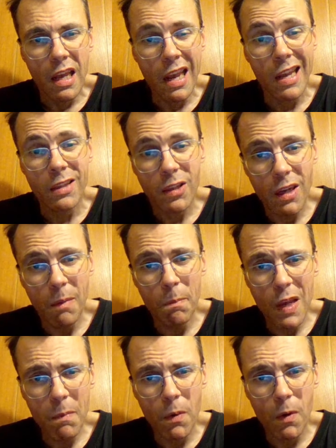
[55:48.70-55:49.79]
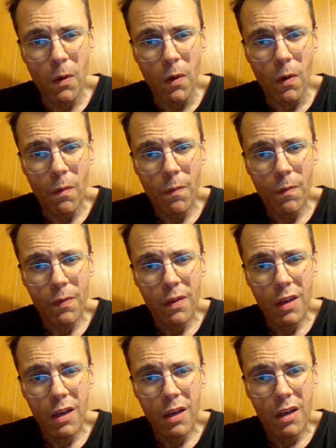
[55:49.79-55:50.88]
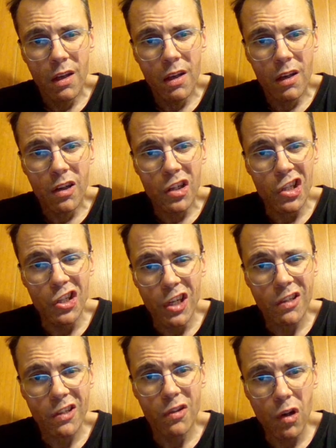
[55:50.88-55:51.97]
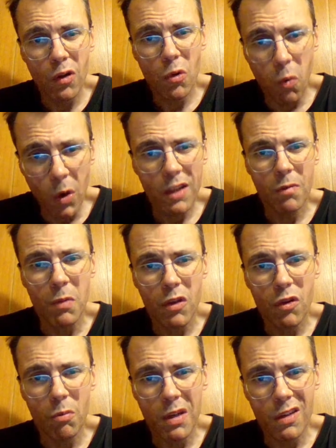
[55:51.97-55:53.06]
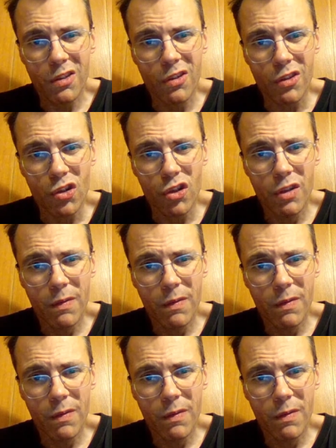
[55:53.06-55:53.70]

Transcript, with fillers: And some people just don't want me to be as such.